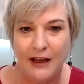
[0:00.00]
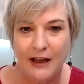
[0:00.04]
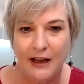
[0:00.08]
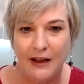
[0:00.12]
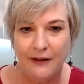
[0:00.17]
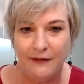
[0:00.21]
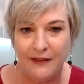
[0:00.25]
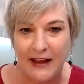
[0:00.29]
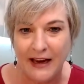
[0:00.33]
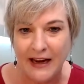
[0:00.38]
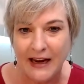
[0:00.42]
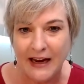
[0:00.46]

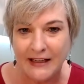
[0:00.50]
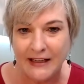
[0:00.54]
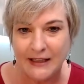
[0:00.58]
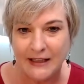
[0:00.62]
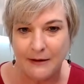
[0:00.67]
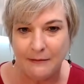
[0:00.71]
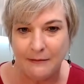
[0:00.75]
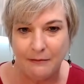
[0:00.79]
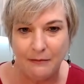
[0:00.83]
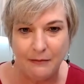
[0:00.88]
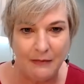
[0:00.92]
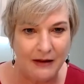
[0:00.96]
if they end
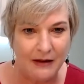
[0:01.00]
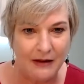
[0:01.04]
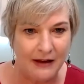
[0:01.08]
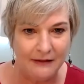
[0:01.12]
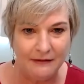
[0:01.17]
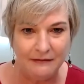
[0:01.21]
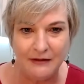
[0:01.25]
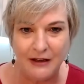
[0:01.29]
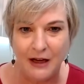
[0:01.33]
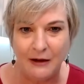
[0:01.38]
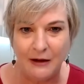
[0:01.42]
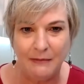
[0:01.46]
up
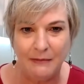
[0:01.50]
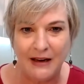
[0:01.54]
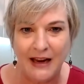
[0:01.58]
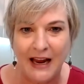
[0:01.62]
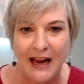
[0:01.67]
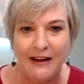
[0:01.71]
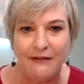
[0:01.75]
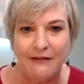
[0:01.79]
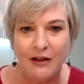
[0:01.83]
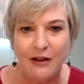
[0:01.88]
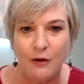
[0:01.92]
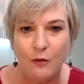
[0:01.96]
not
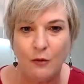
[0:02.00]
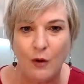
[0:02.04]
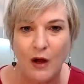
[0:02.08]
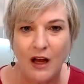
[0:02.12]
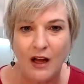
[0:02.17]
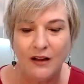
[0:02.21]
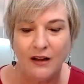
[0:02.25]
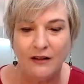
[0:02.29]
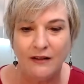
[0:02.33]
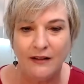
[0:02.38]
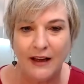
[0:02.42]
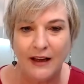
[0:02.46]
behaving
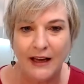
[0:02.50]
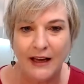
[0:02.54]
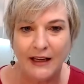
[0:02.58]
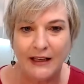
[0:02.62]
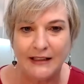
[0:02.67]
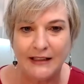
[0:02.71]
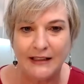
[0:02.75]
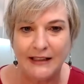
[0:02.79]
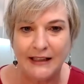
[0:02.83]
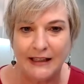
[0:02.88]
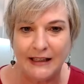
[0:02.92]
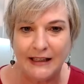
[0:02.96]
well
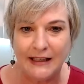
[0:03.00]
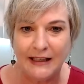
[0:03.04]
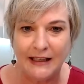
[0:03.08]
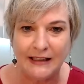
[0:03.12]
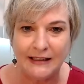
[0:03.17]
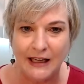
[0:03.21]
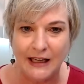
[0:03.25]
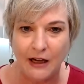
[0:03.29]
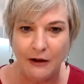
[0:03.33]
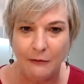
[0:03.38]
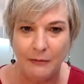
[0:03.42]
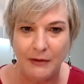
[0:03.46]
and get
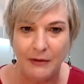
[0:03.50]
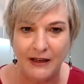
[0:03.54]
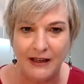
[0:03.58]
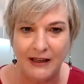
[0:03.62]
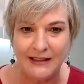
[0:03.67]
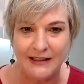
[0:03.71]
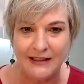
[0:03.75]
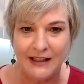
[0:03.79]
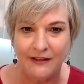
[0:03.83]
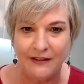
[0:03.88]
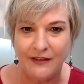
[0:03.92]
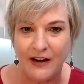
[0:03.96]
kicked out
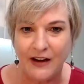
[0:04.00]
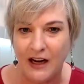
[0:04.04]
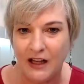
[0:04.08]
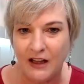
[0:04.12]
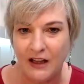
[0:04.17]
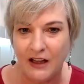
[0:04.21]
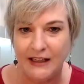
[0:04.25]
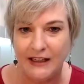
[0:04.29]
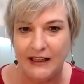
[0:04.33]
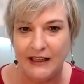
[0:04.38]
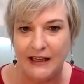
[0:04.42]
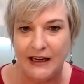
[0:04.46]
because they
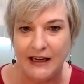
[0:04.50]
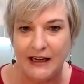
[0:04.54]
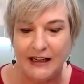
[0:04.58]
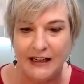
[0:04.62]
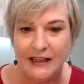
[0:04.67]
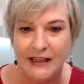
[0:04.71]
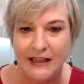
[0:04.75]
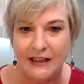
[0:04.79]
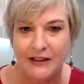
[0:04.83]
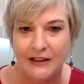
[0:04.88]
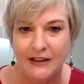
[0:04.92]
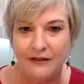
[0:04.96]
violated any
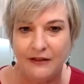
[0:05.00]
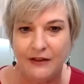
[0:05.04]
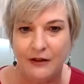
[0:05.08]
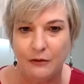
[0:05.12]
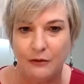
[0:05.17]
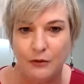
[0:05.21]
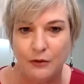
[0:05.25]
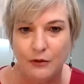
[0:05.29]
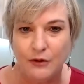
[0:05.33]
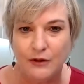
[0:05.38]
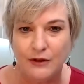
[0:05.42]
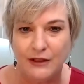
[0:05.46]
kind of the
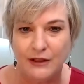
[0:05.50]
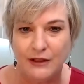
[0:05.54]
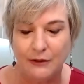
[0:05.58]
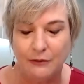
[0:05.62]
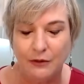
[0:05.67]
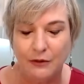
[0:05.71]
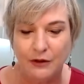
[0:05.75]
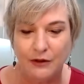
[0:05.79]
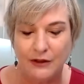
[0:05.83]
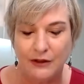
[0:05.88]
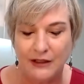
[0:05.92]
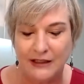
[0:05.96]
rules, and
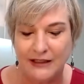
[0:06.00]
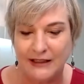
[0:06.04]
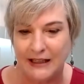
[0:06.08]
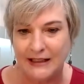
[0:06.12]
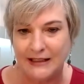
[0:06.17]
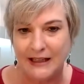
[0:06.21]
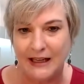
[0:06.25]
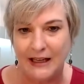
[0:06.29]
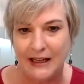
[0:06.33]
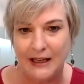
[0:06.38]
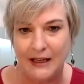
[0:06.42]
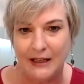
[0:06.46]
we'll
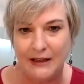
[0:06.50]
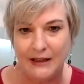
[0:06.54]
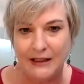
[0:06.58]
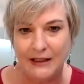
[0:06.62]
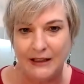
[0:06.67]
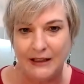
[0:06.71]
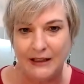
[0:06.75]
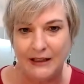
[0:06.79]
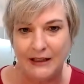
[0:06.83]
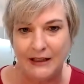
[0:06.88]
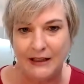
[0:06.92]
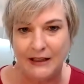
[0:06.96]
discuss that in
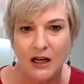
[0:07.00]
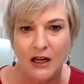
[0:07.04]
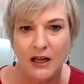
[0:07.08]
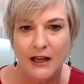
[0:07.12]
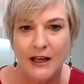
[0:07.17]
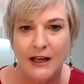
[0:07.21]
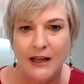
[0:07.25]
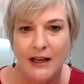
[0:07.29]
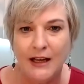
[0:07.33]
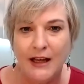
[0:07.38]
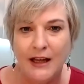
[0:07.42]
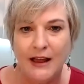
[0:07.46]
this talk,
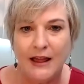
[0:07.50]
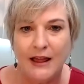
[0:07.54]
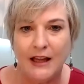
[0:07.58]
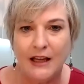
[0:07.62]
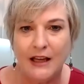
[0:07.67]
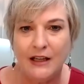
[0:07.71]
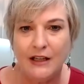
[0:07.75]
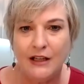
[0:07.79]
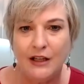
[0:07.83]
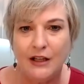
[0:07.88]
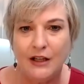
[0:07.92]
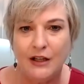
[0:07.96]

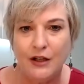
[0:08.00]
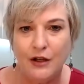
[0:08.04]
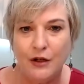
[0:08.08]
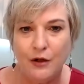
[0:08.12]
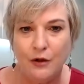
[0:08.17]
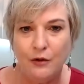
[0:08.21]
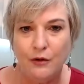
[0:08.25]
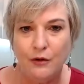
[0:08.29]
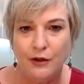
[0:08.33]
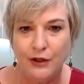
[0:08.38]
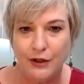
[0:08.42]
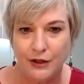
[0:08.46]
then
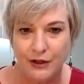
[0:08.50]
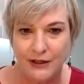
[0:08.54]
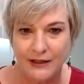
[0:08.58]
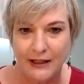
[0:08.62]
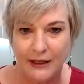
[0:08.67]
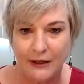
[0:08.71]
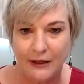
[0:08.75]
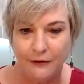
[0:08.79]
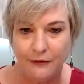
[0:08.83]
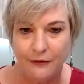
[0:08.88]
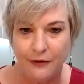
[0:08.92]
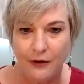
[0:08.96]
you
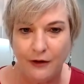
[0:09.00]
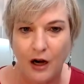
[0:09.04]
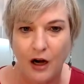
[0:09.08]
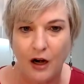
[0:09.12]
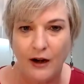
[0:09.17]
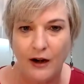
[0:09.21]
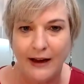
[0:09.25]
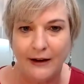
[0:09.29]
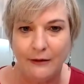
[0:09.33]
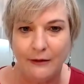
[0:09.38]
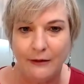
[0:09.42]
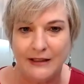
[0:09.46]
yourself
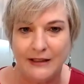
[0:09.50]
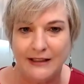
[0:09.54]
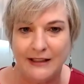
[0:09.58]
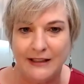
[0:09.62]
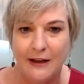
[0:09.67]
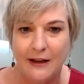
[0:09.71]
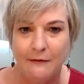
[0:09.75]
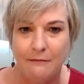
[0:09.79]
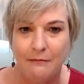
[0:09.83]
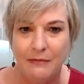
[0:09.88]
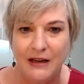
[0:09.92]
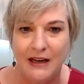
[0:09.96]
are at risk
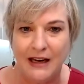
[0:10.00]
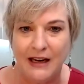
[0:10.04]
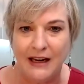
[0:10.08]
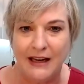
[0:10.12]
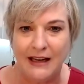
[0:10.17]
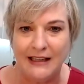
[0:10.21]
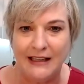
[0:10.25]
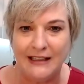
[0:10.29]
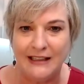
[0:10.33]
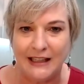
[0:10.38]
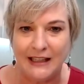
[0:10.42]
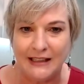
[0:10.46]
of
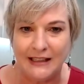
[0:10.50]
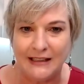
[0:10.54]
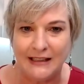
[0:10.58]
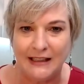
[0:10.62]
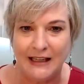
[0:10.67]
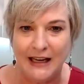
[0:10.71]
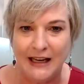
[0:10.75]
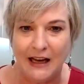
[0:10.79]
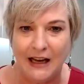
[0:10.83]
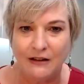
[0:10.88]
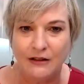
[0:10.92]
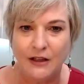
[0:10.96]
being
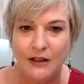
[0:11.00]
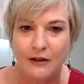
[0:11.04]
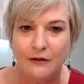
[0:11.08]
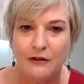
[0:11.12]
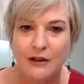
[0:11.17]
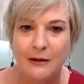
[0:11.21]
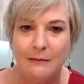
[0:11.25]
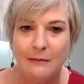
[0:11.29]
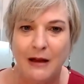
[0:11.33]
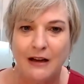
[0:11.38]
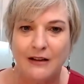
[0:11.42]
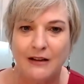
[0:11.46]
ejected out of
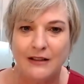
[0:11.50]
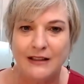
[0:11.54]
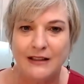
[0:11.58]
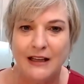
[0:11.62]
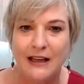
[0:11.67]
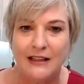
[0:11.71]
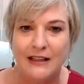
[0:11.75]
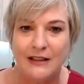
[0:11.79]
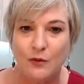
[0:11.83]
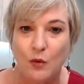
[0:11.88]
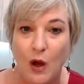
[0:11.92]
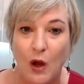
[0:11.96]
Clubhouse
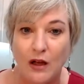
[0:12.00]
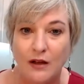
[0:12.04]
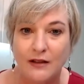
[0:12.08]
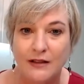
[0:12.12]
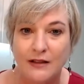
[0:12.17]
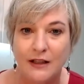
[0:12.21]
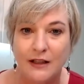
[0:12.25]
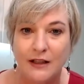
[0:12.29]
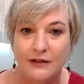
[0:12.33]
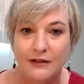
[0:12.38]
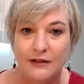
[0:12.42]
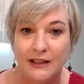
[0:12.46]
as well.
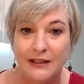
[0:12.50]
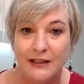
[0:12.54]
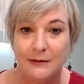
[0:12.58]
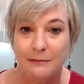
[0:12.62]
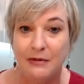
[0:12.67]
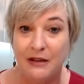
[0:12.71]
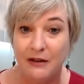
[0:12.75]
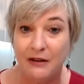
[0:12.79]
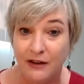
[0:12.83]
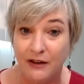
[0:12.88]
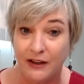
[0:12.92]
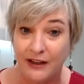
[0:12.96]
So just
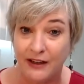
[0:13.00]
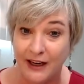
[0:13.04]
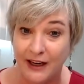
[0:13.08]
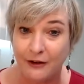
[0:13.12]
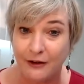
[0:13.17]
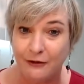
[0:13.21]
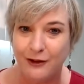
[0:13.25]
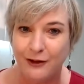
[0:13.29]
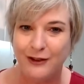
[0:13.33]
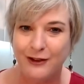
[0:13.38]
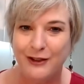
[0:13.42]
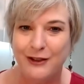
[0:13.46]
be very
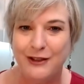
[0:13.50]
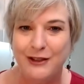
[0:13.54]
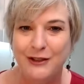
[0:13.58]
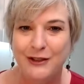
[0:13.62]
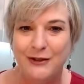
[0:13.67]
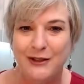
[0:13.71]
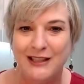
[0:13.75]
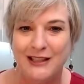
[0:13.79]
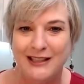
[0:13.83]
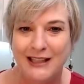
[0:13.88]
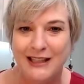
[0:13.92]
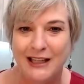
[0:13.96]
careful who
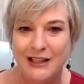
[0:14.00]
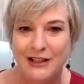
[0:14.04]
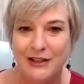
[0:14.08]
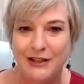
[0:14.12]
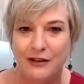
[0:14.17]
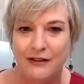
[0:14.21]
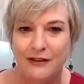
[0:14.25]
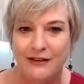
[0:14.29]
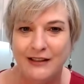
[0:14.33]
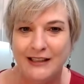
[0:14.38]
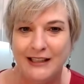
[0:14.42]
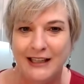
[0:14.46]
you extend
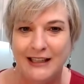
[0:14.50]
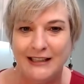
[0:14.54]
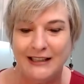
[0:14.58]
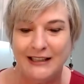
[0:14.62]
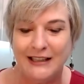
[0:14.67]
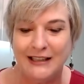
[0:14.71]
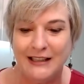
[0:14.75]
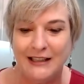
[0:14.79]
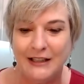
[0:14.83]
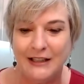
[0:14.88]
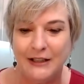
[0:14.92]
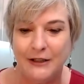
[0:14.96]
your
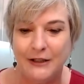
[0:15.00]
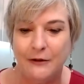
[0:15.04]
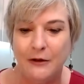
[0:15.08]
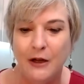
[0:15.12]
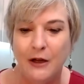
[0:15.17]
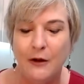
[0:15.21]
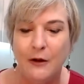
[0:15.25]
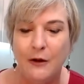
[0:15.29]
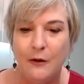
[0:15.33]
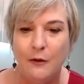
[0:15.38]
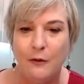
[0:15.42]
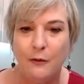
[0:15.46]
invitations to.
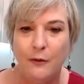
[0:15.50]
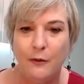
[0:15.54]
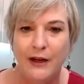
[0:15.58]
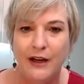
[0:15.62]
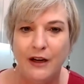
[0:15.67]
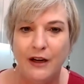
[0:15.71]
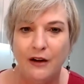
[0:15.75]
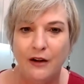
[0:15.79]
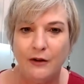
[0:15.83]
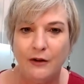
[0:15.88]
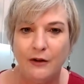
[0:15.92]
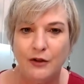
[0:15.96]

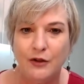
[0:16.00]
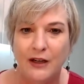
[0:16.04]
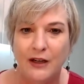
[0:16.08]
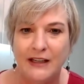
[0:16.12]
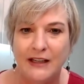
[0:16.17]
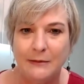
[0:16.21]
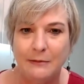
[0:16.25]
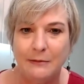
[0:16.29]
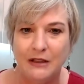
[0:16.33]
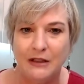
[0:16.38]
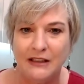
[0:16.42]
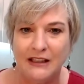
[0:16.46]
We are
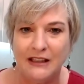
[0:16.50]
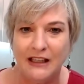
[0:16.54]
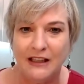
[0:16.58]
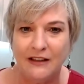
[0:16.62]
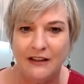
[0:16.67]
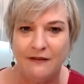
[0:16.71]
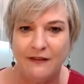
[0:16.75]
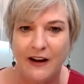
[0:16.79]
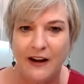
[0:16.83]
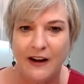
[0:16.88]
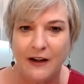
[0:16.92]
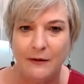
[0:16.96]
trying to build an
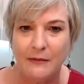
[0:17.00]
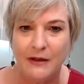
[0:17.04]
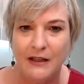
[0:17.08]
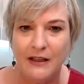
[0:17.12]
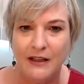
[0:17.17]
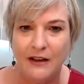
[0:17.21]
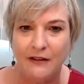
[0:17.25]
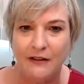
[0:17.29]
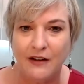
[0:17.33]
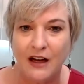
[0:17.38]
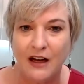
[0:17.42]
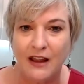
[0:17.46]

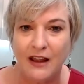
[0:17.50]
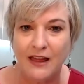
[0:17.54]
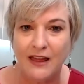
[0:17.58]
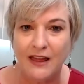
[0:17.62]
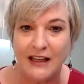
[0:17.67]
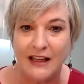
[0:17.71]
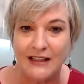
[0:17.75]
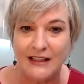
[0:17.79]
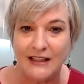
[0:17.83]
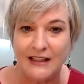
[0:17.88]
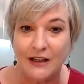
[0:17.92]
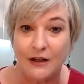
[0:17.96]
environment of
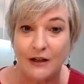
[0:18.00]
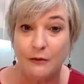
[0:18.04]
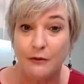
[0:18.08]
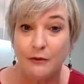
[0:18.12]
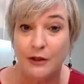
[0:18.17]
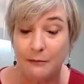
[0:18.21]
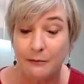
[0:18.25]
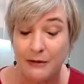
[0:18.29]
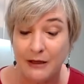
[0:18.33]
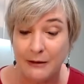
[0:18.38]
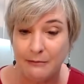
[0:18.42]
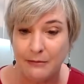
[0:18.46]
authentic,
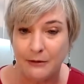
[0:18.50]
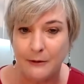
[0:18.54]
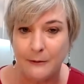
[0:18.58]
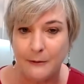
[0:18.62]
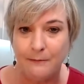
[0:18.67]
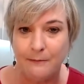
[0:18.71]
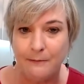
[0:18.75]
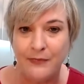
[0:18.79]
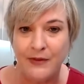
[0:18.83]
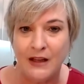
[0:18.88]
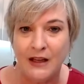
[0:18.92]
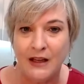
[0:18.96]
real
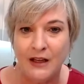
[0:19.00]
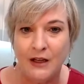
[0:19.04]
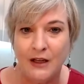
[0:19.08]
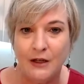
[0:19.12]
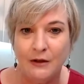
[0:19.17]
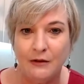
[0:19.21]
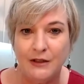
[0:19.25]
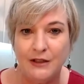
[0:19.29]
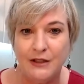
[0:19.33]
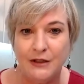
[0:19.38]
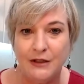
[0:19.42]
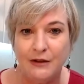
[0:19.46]
people
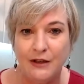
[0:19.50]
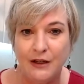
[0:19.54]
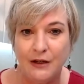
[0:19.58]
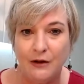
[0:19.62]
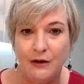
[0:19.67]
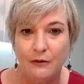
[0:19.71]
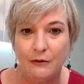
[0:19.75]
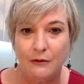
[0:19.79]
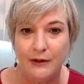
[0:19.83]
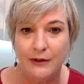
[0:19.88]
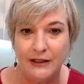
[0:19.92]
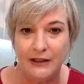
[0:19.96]
who are doing
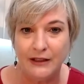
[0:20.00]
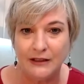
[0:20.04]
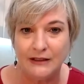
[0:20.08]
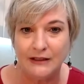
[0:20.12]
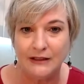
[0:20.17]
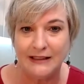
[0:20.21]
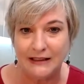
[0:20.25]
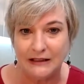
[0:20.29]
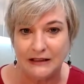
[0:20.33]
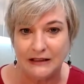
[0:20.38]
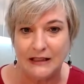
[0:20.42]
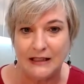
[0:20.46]
real
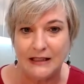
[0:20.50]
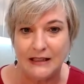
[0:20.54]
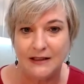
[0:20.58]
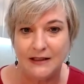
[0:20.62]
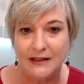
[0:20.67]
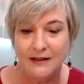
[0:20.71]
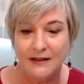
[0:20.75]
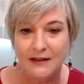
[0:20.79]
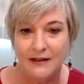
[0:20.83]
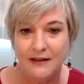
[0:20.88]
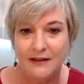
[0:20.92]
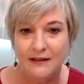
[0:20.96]
deals,
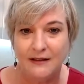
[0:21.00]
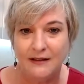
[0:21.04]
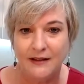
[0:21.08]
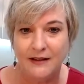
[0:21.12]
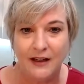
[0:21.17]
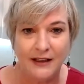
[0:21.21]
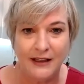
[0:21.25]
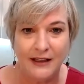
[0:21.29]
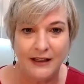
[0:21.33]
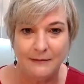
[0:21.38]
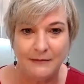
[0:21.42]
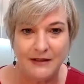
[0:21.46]

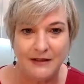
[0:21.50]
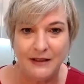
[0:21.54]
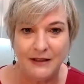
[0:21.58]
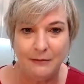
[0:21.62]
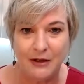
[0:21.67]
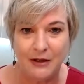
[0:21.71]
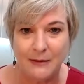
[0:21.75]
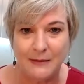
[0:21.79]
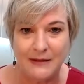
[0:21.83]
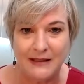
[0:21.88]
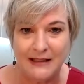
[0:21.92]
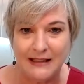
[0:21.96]
not empty
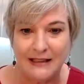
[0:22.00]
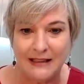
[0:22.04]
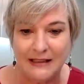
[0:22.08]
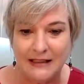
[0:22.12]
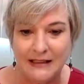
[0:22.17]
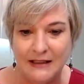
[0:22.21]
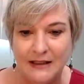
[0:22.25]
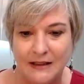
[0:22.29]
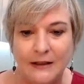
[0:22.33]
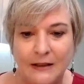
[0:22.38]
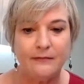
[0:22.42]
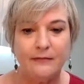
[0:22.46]
promises.